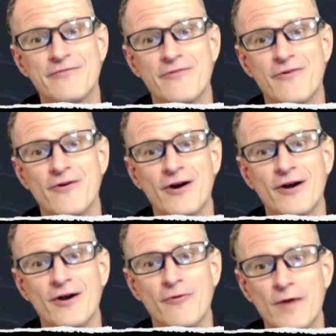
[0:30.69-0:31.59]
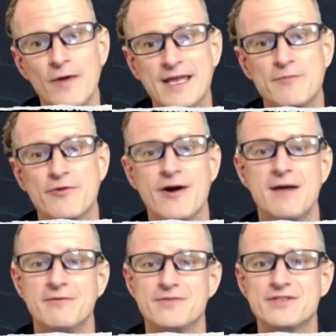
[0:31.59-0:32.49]
for wicked
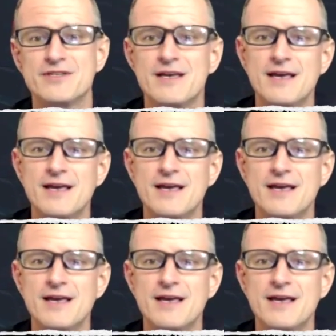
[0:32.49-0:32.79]
problems.